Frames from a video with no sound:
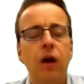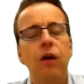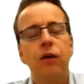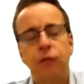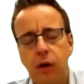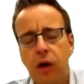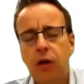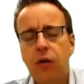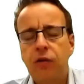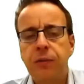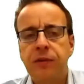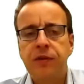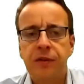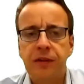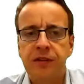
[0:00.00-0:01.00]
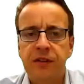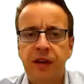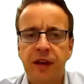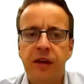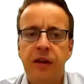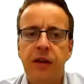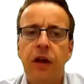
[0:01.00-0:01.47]
For our specific
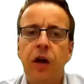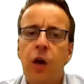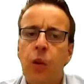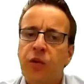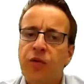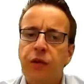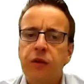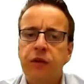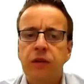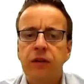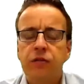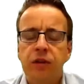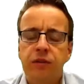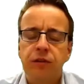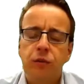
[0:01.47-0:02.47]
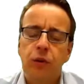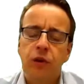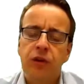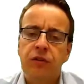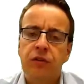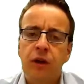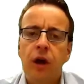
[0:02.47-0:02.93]
setting, we firstly addressed the
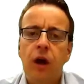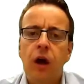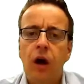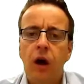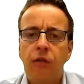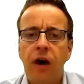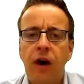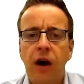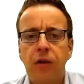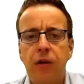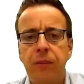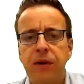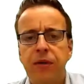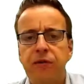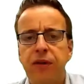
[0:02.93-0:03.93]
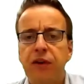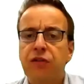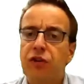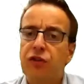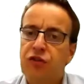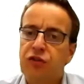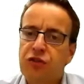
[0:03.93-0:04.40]
question of how the manufacturer
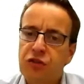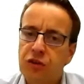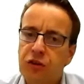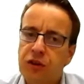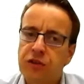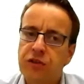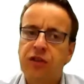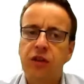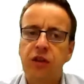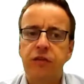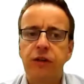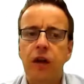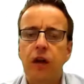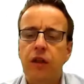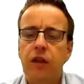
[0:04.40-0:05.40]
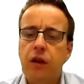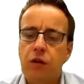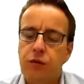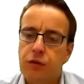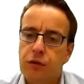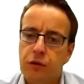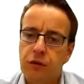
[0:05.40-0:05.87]
should achieve the
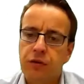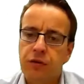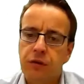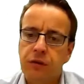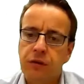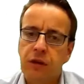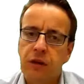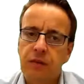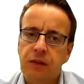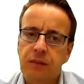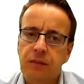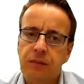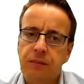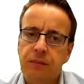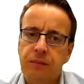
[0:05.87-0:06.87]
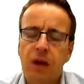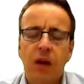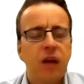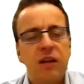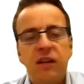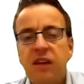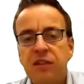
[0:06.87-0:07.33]
overall service level.
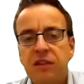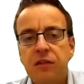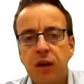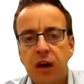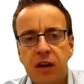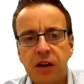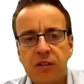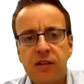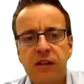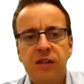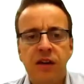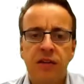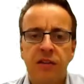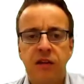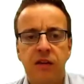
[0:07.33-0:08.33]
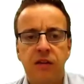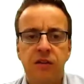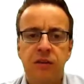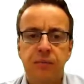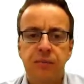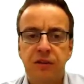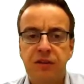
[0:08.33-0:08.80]
This is not as easy as in a
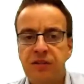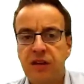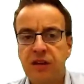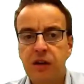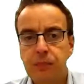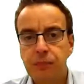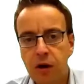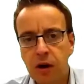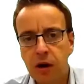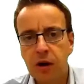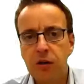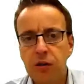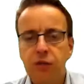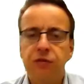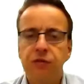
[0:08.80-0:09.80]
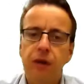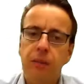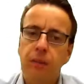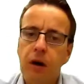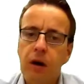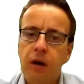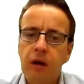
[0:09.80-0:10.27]
simple single product newsvendor
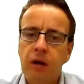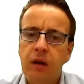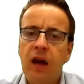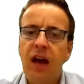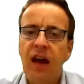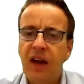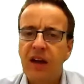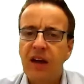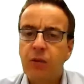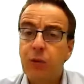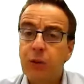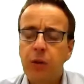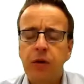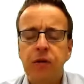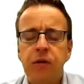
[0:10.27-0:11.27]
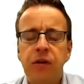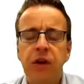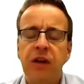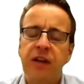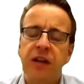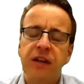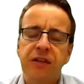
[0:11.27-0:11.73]
model, and we wanted to
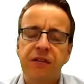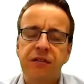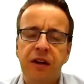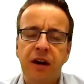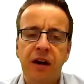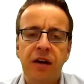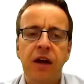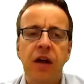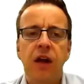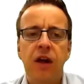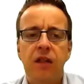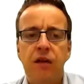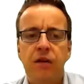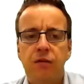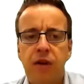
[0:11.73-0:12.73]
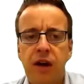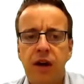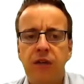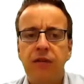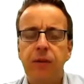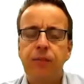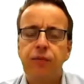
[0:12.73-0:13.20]
identify the
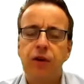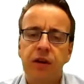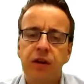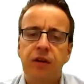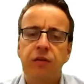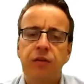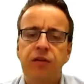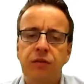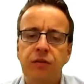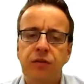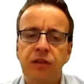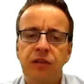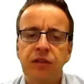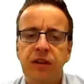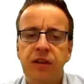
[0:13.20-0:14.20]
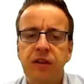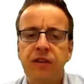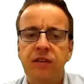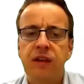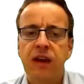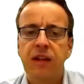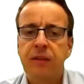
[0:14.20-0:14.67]
relevant product characteristics
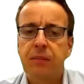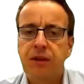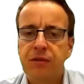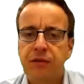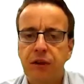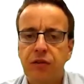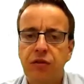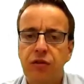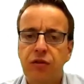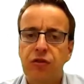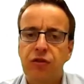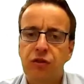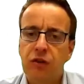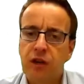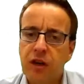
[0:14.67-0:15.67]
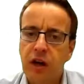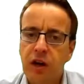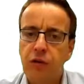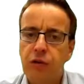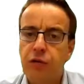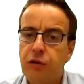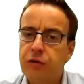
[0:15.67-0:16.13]
that the manufacturer should
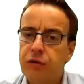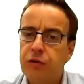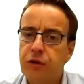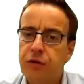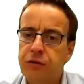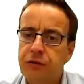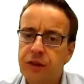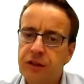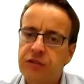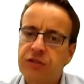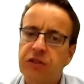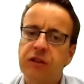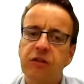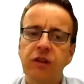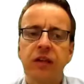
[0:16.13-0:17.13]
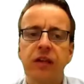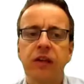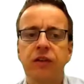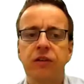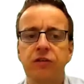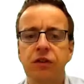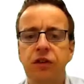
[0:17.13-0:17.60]
account for to efficiently
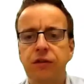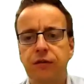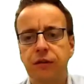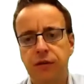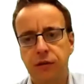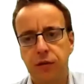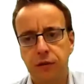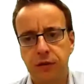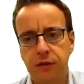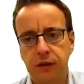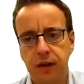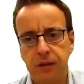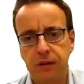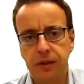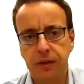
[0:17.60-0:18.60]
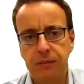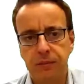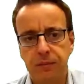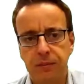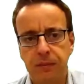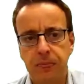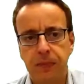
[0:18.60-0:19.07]
achieve the service level.
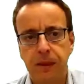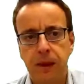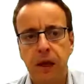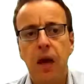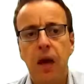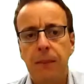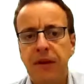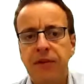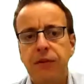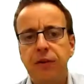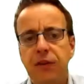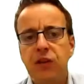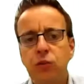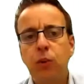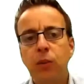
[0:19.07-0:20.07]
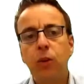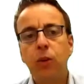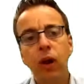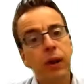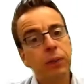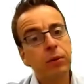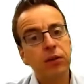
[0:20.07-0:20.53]
Based on this, we were
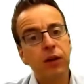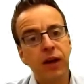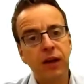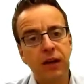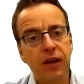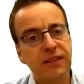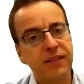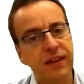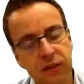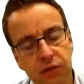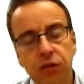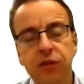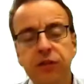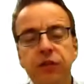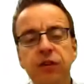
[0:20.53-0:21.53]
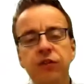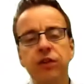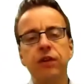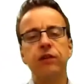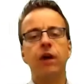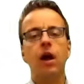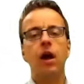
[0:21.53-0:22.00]
able to analyze actual
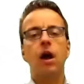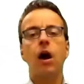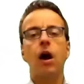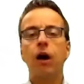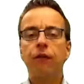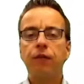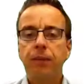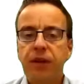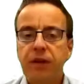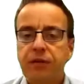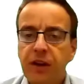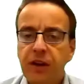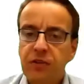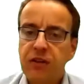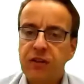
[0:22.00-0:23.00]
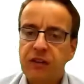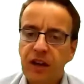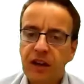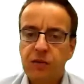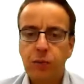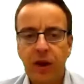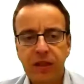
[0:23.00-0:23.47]
decisions of the manufacturer and
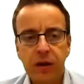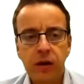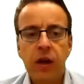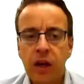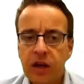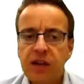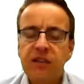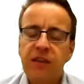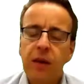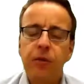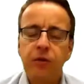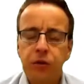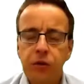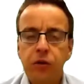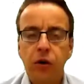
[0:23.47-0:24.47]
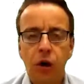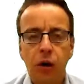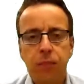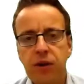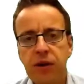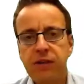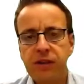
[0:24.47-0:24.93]
test whether he's able to
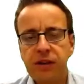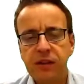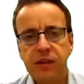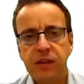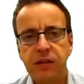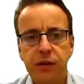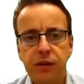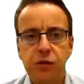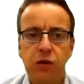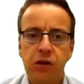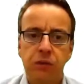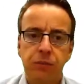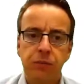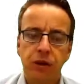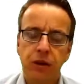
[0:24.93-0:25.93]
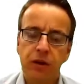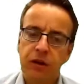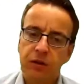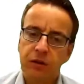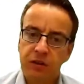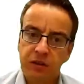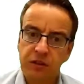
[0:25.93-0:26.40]
incorporate these individual product
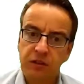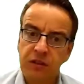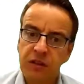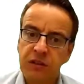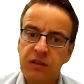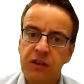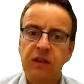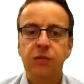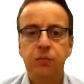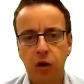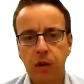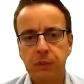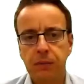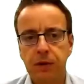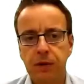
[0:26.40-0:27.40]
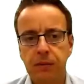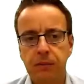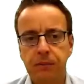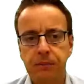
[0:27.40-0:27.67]
characteristics properly.